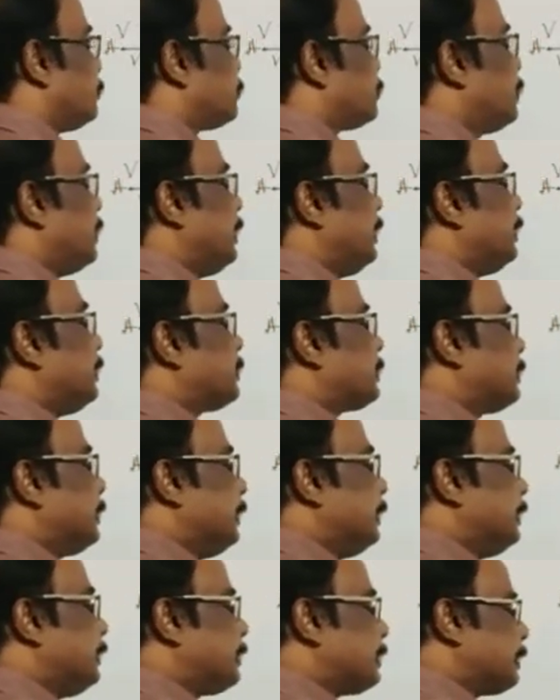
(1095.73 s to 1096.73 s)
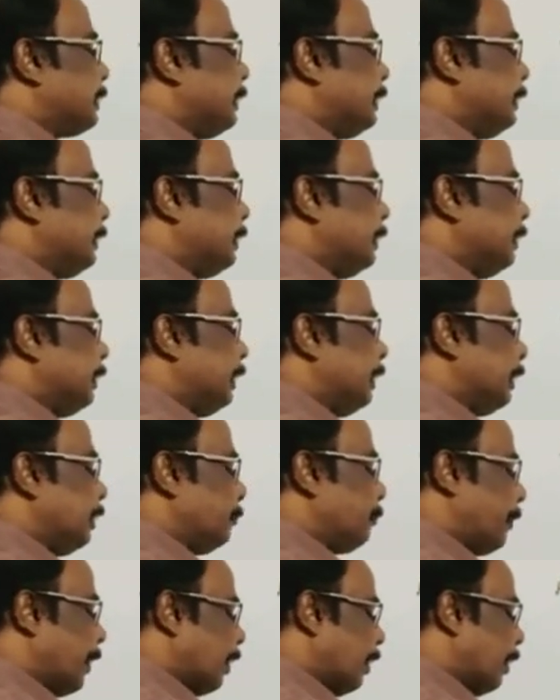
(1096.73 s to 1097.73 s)
C, C, C
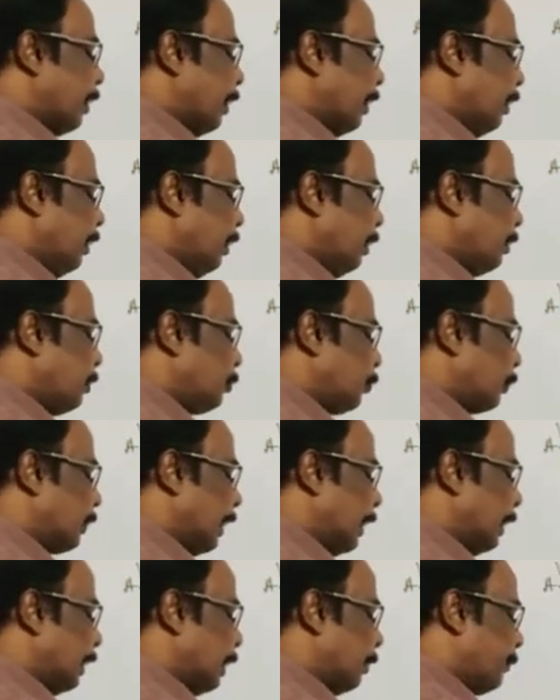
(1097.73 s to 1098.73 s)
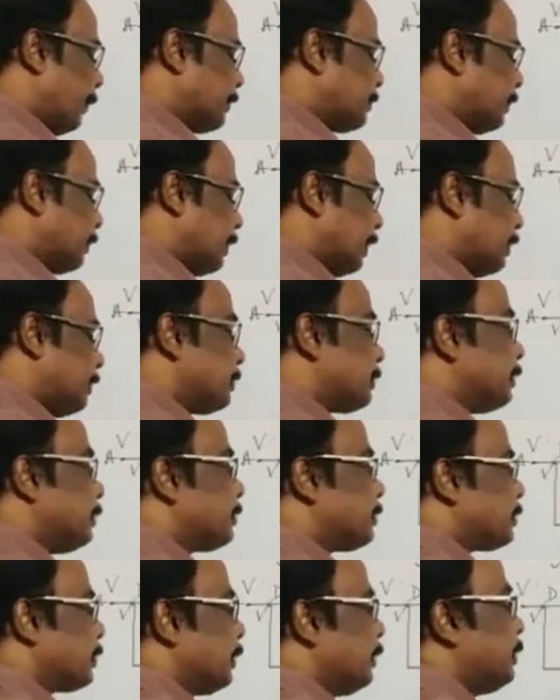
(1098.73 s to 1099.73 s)
in parallel. Total capacitance
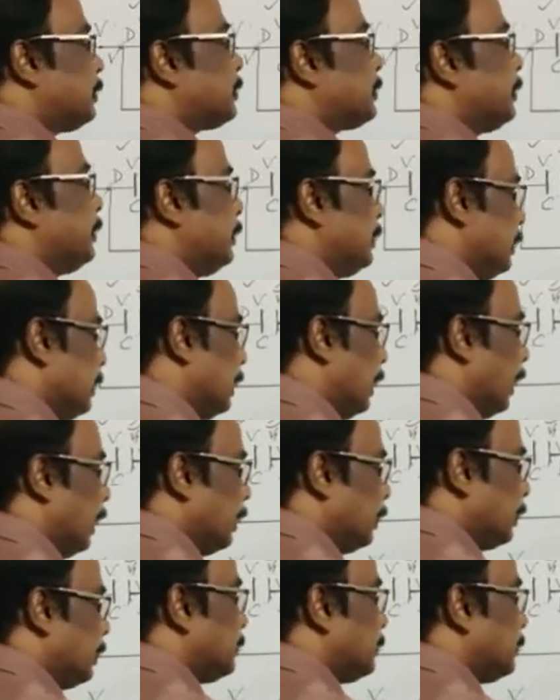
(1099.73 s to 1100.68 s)
is 3C and